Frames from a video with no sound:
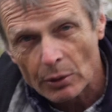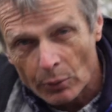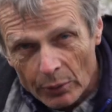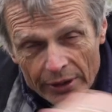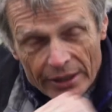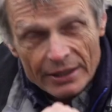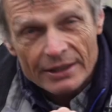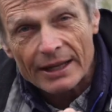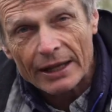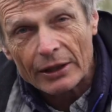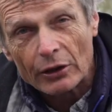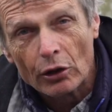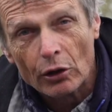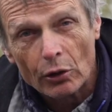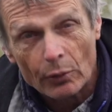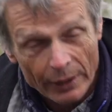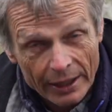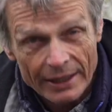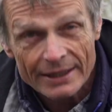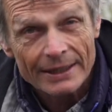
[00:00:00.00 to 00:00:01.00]
want to set the hook
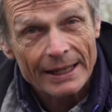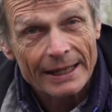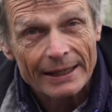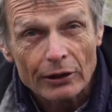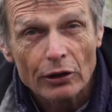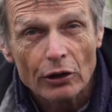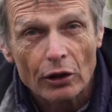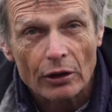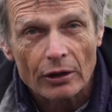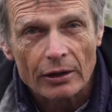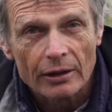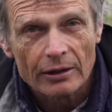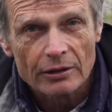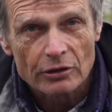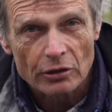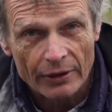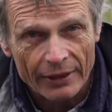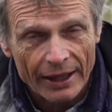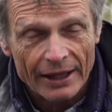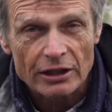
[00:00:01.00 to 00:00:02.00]
when I set the hook.
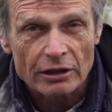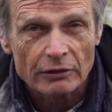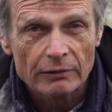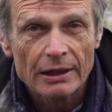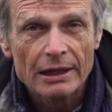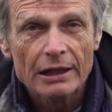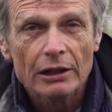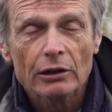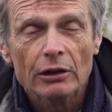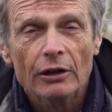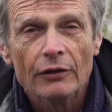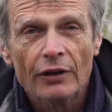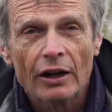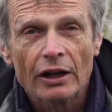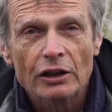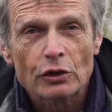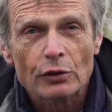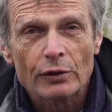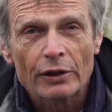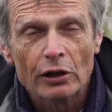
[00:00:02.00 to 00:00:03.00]
So that's a really good
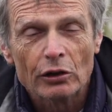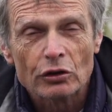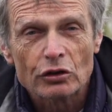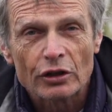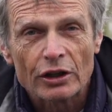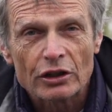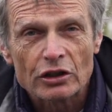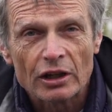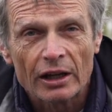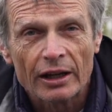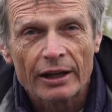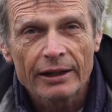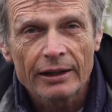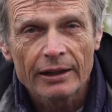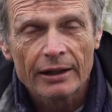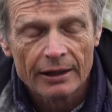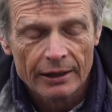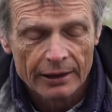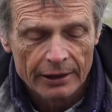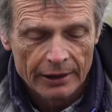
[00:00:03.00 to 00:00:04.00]
advantage of a low stretch line.
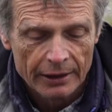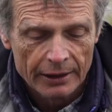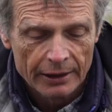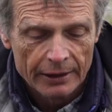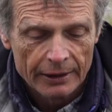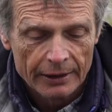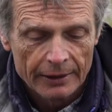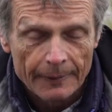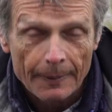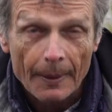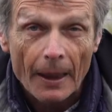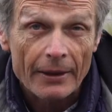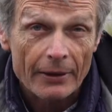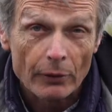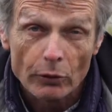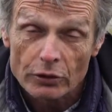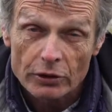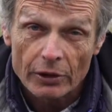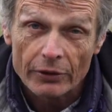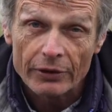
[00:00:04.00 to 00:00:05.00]
I also